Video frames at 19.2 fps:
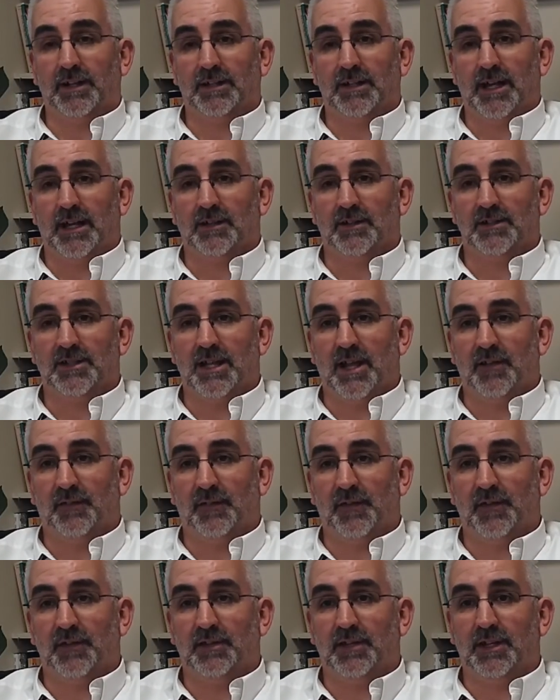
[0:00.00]
Acknowledge that
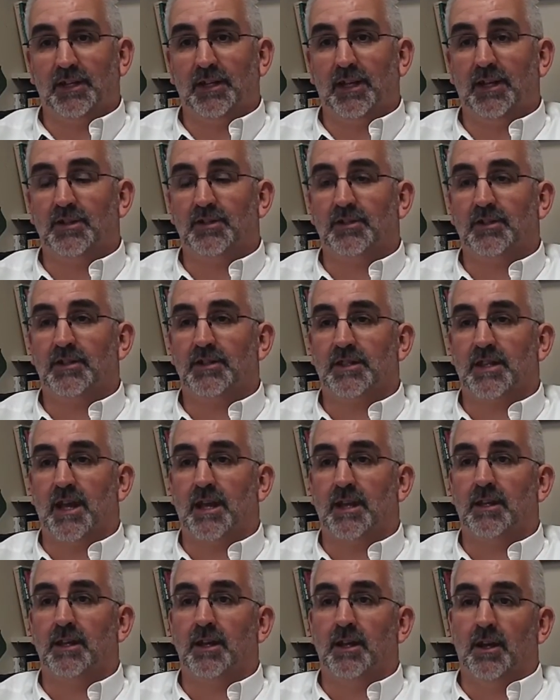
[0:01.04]
for the teenager and
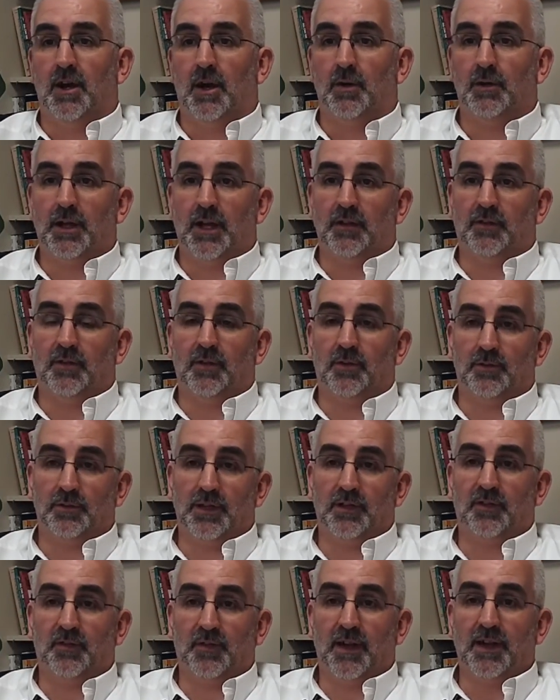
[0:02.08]
say, okay, so
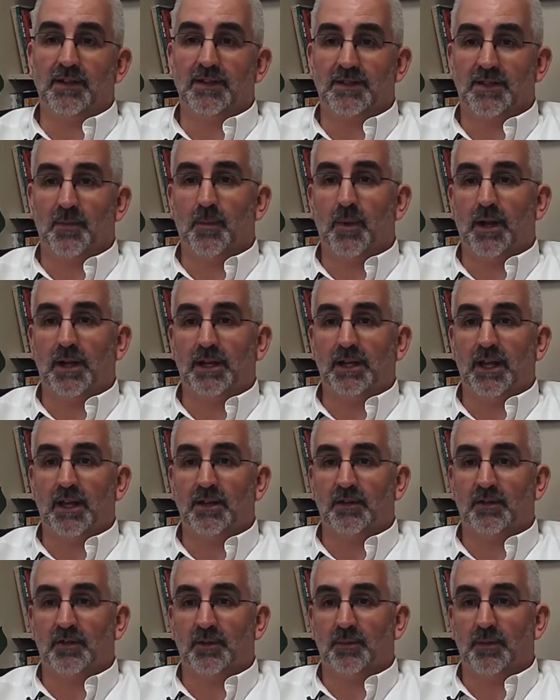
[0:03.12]
let's find some way to get
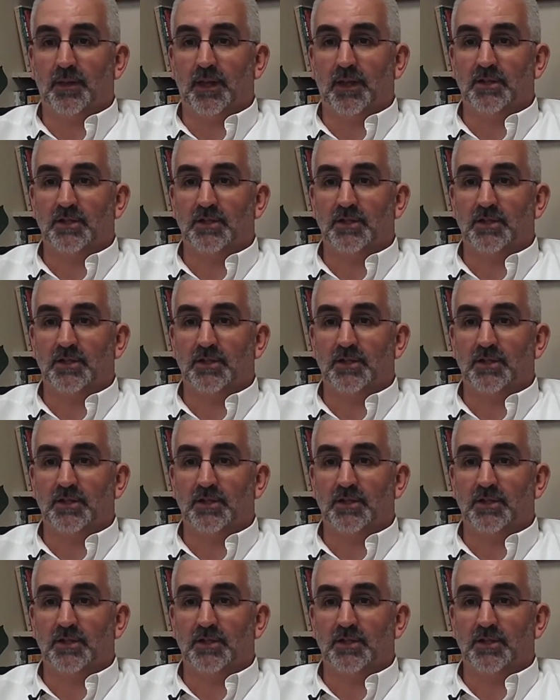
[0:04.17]
you some of the